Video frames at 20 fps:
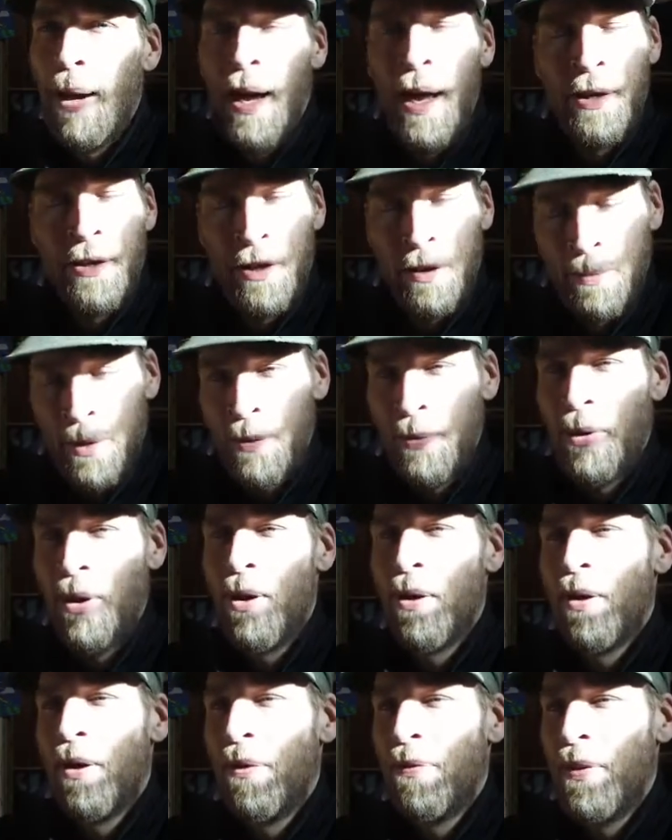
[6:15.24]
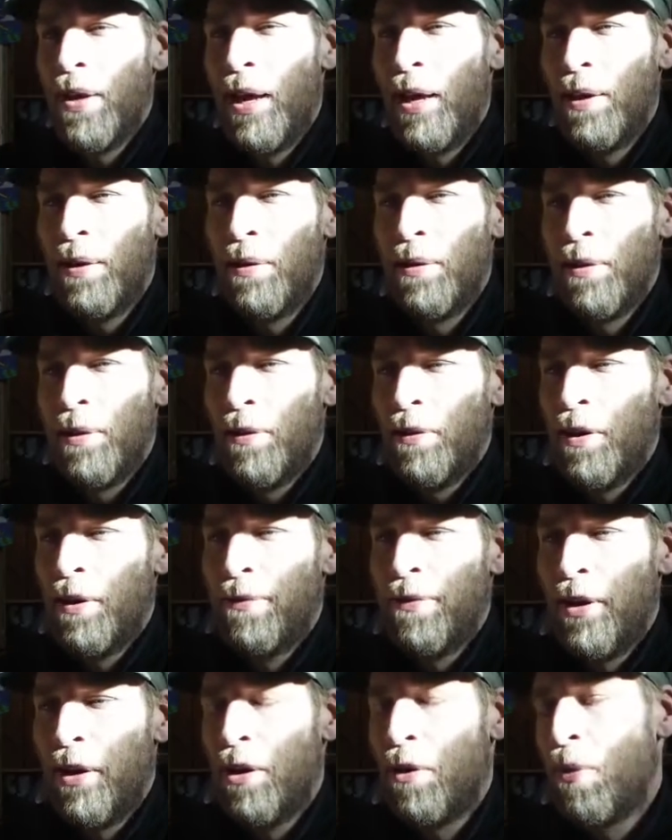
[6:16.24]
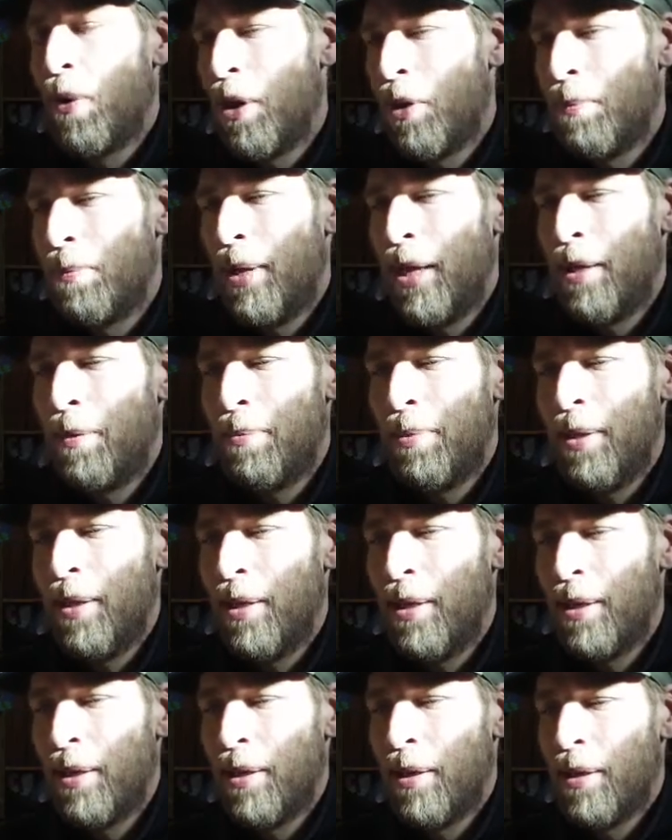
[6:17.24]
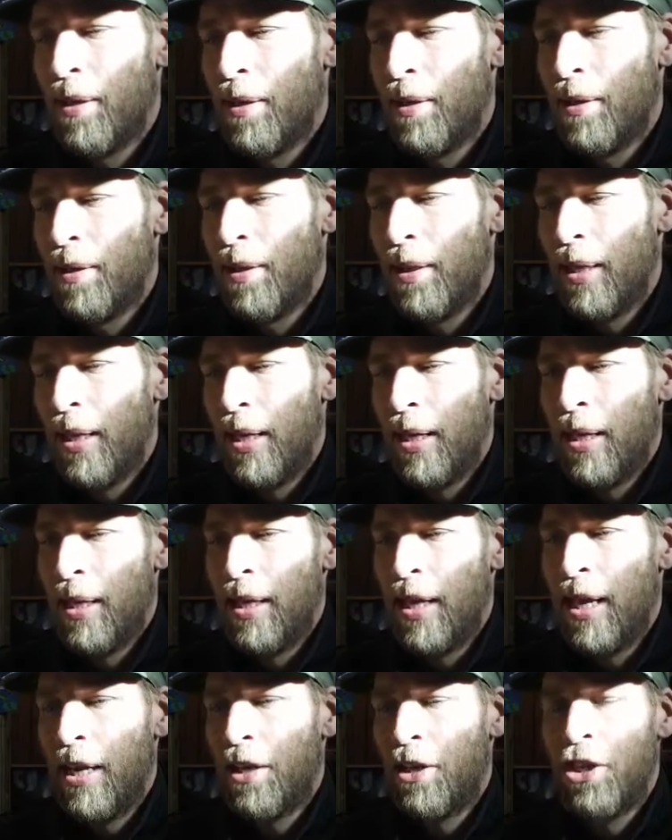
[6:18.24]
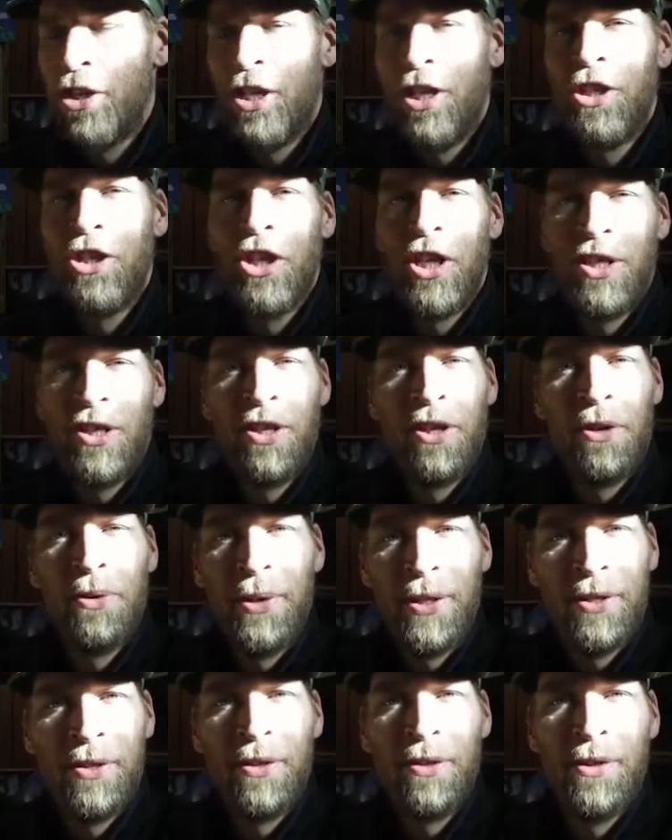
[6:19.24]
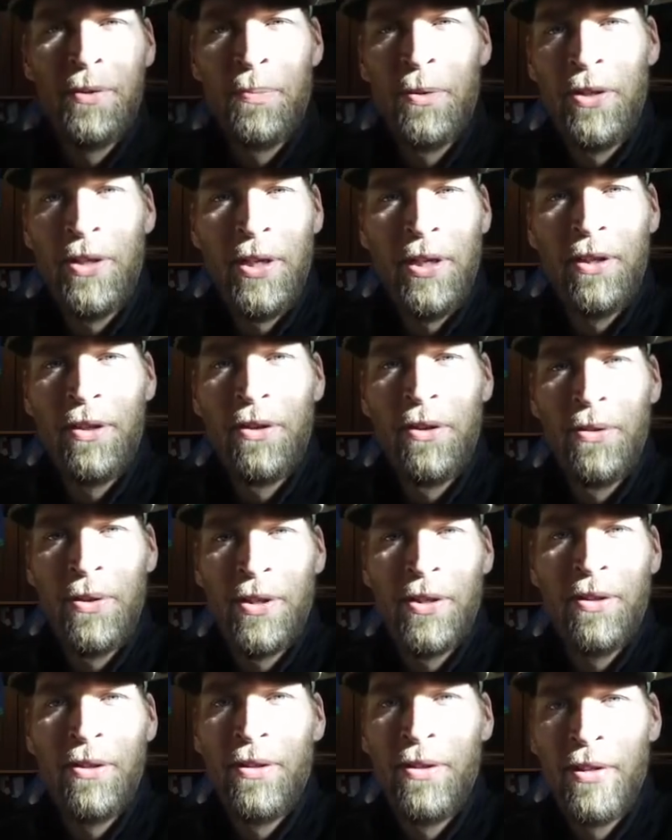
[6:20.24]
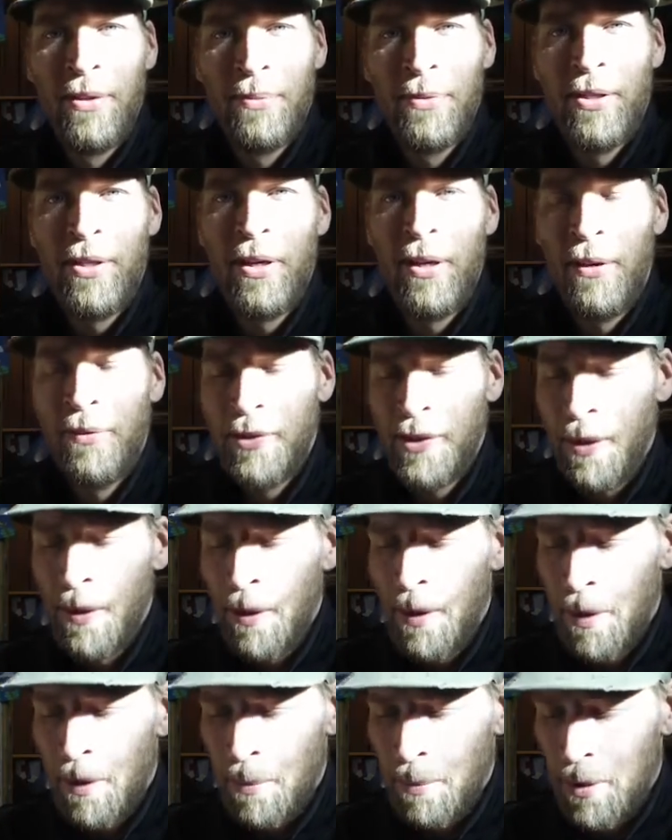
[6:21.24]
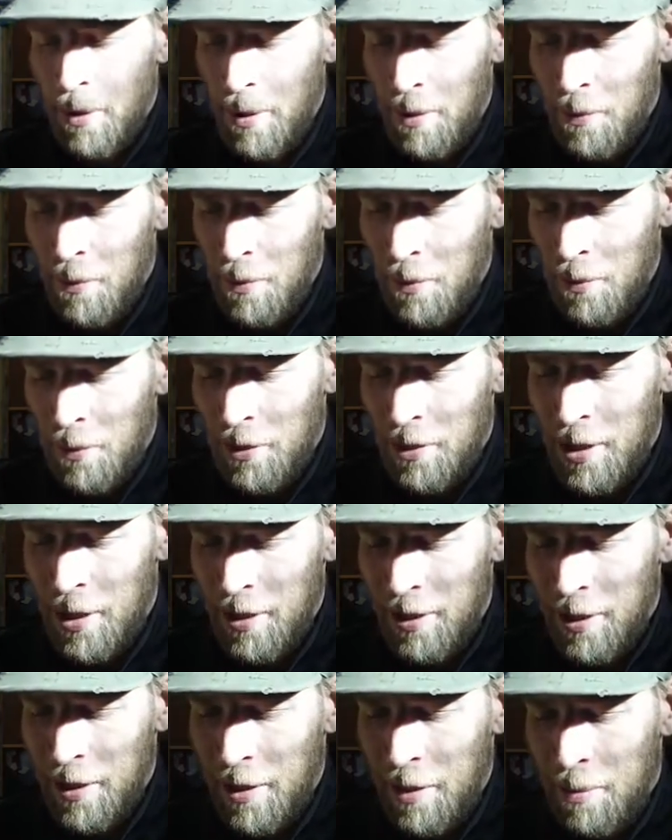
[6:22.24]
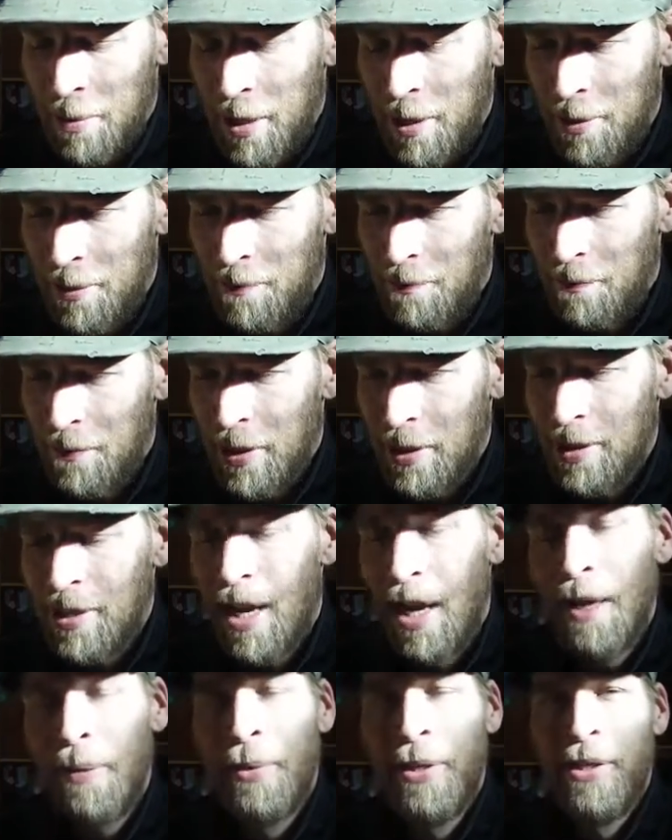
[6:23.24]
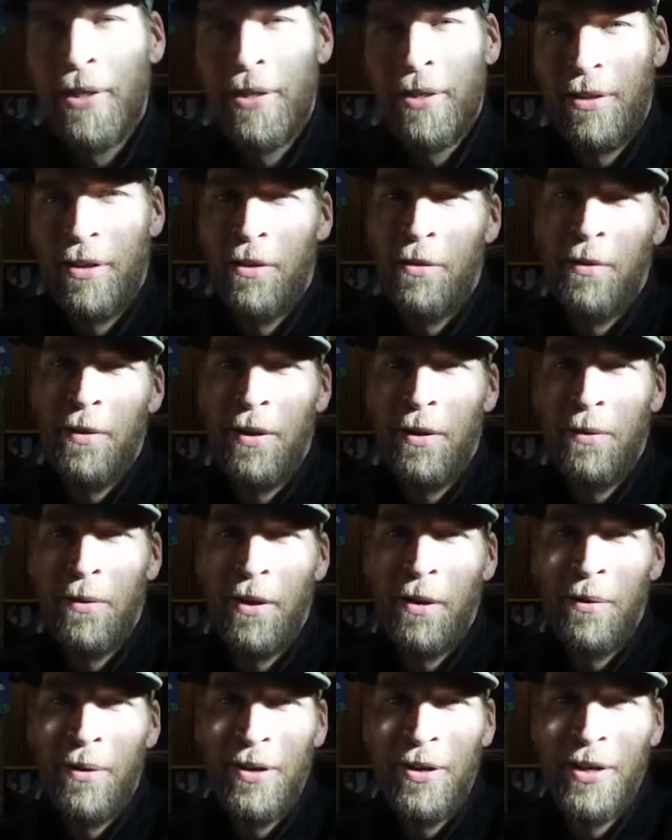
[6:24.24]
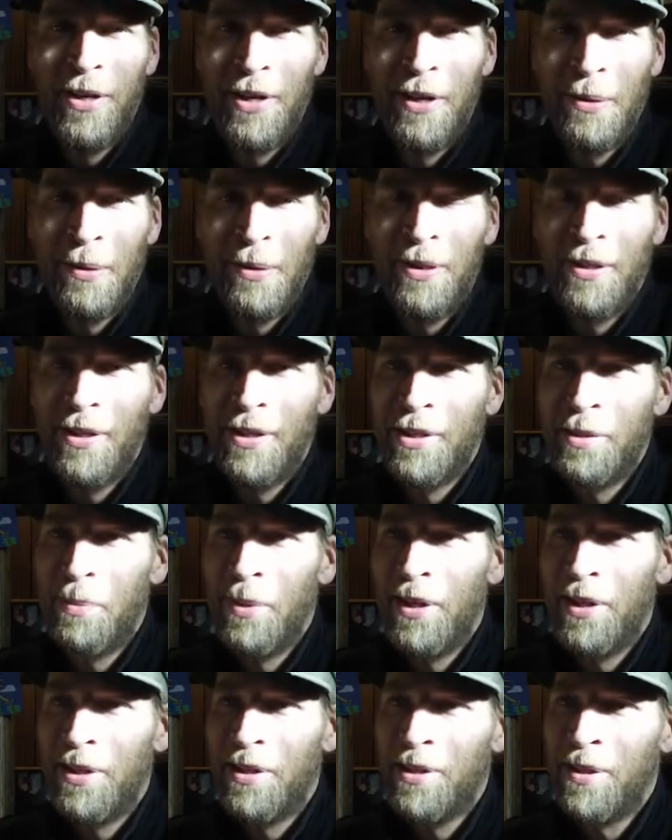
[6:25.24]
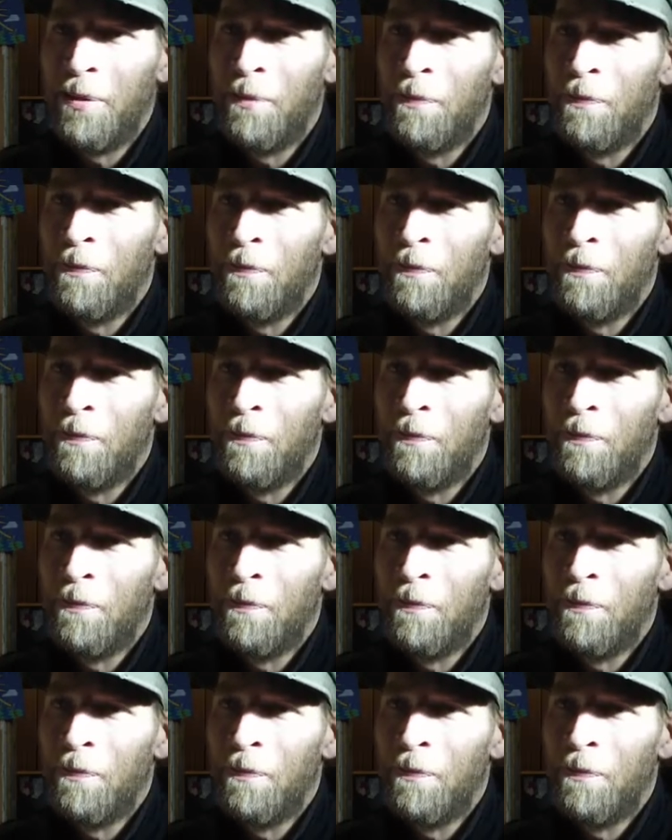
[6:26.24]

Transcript: I could be wrong on that. There very well may be an energy just to crystals, particular crystals themselves. But when we're talking about uh, diamonds are really where I wanted to go with this because,